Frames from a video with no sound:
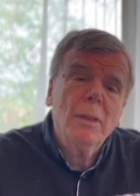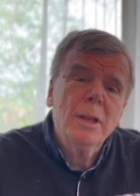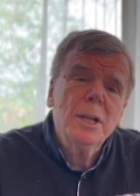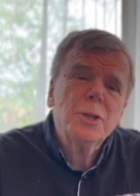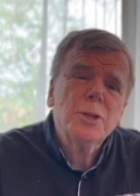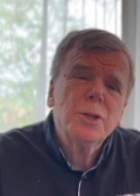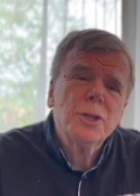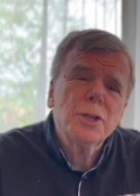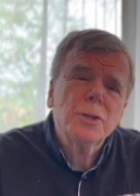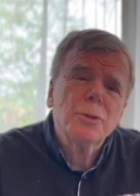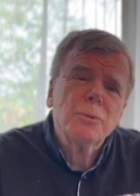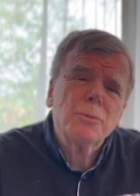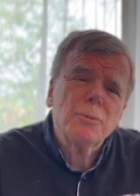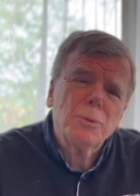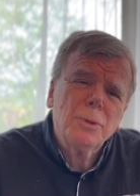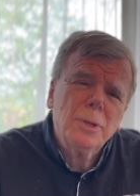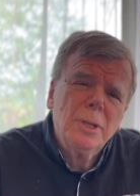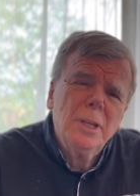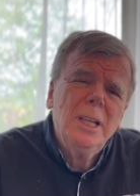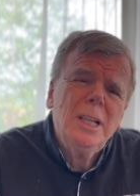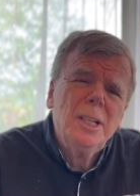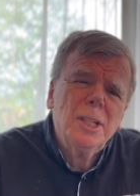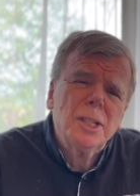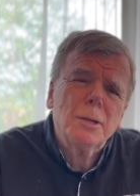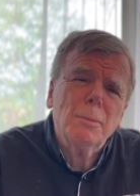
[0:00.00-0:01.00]
this is
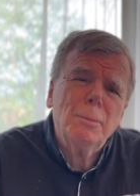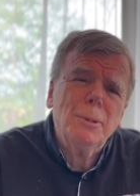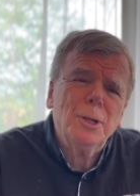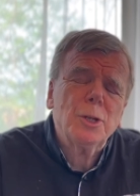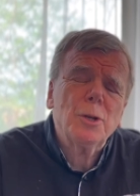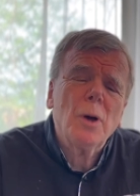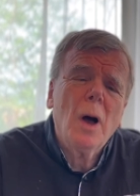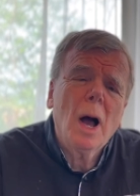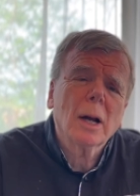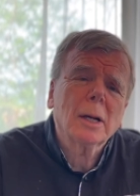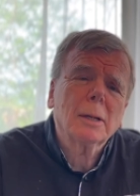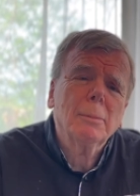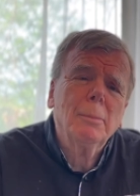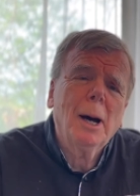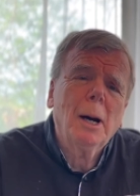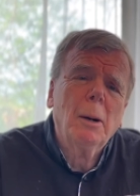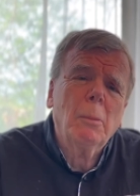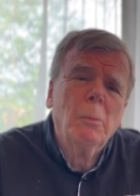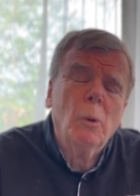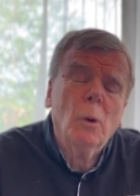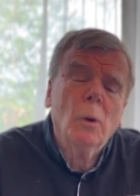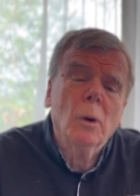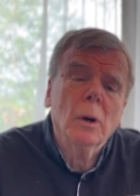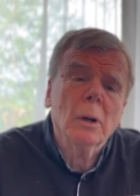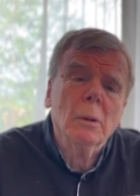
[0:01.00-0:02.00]
needs to be talked
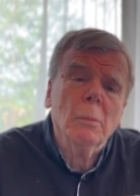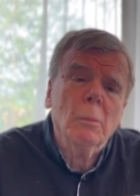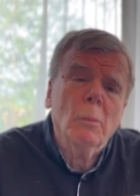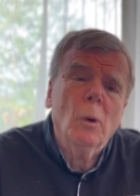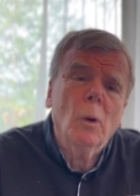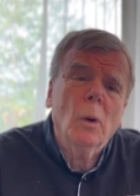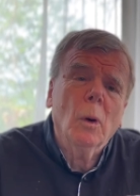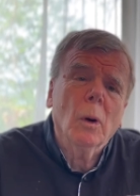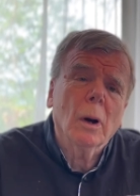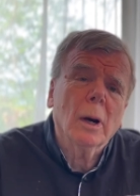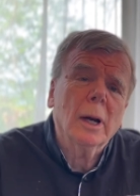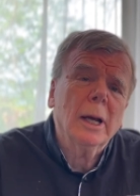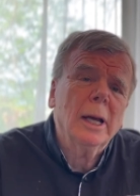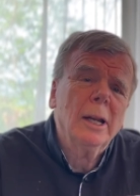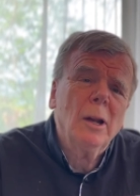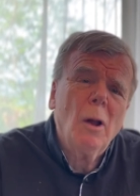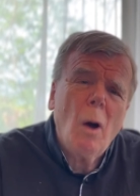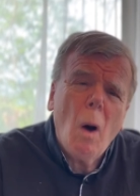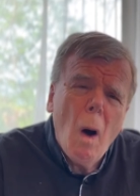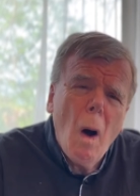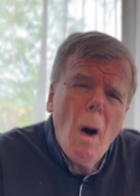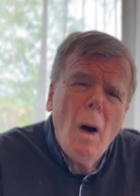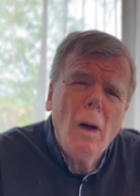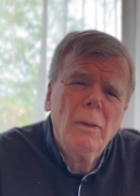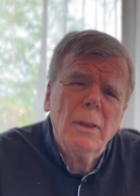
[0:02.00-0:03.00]
about more and more in
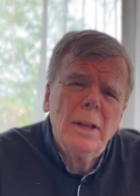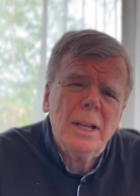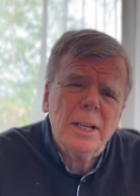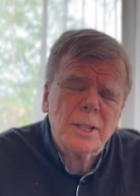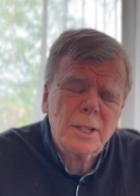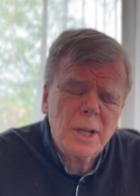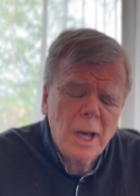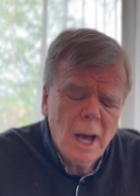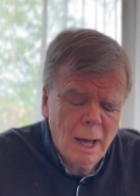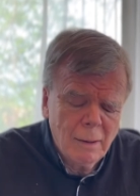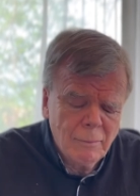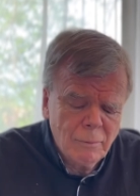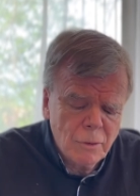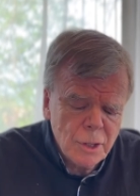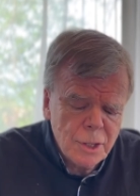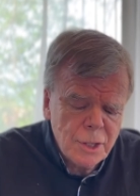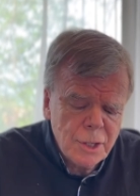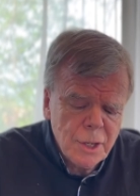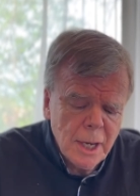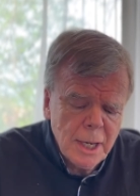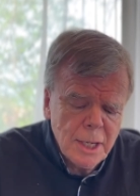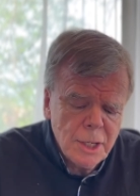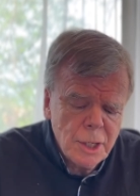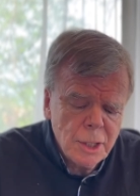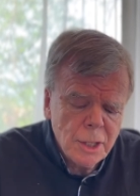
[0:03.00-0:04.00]
all these
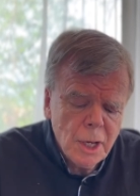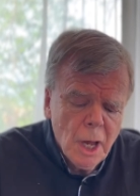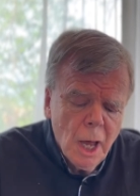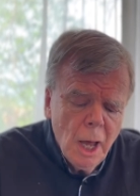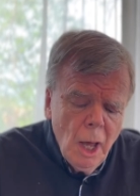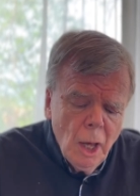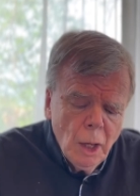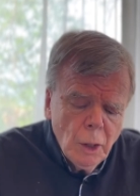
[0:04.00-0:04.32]
conversations.